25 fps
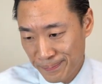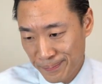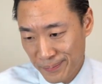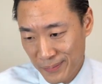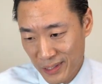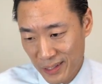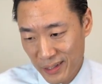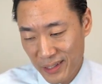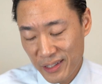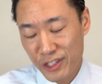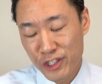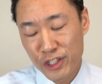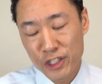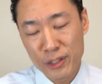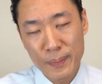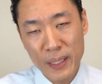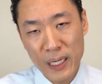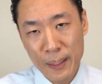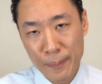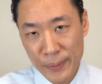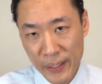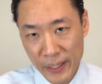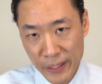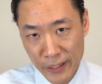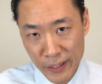so this is just my
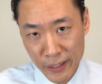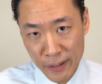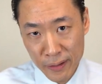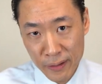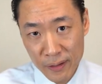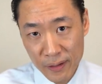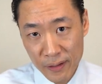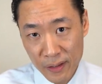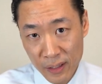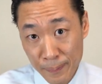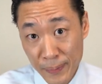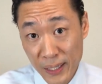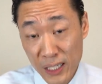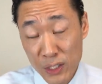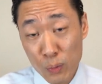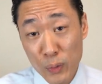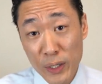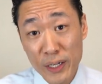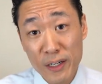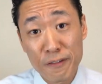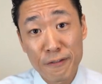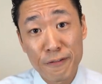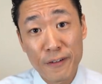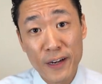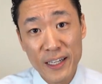opinion, the best
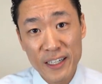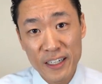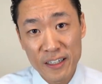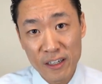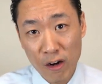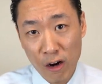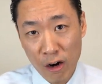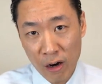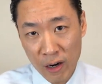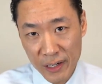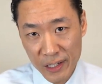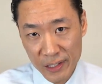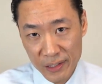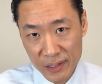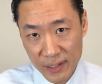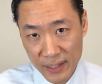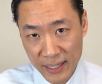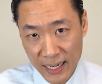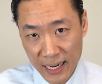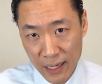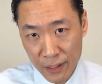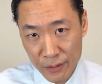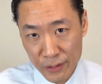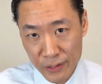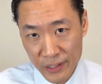way to find an honest
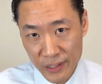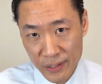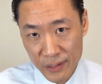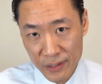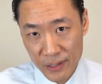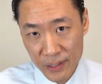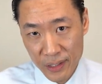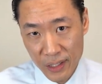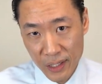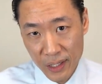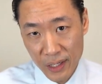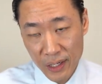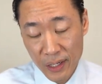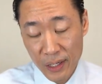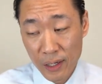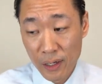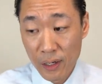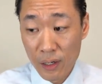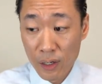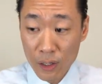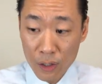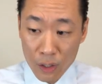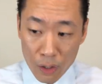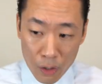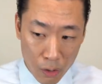accountant
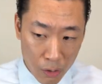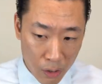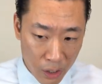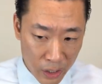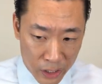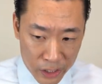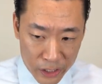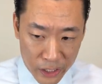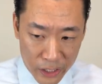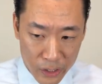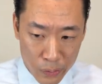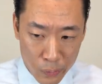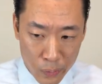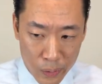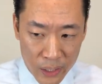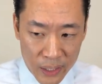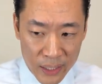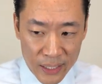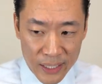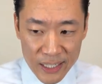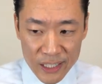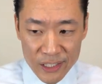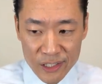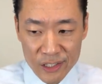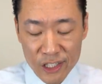or a good
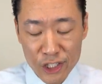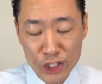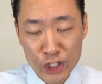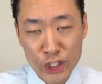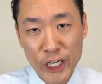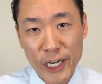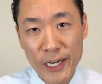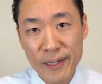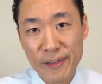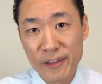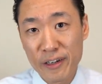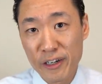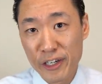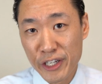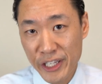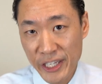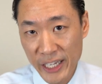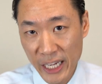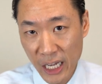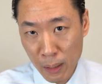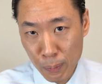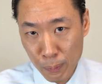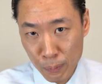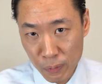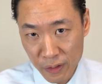one is to check their
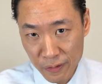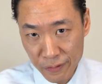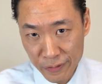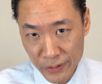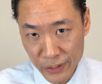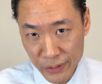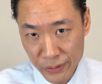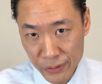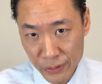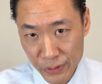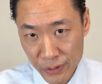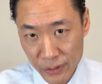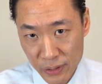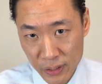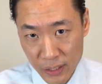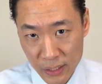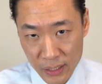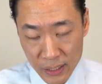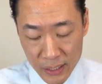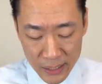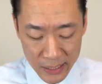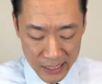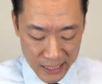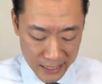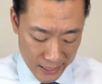Yelp reviews.
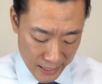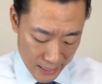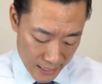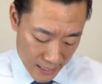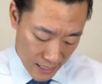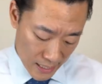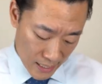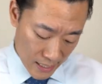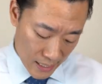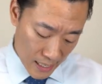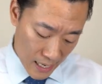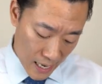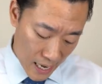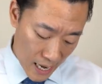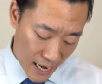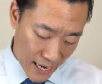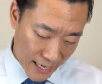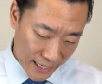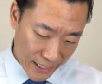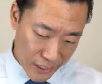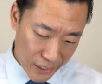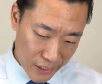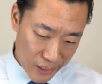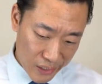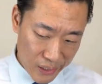
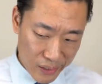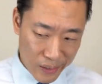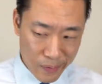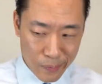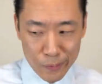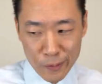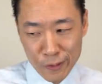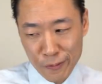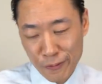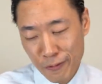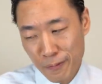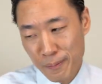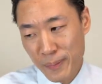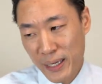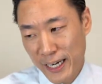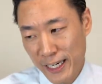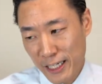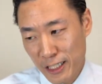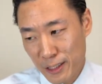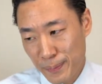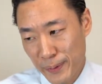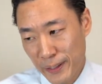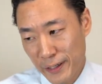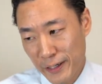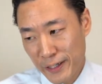From my
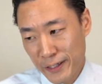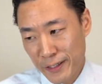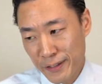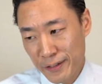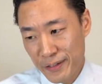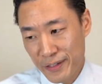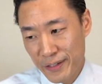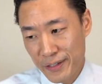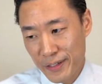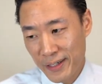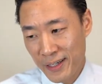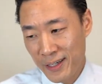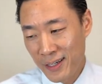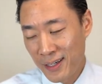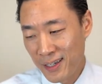experience,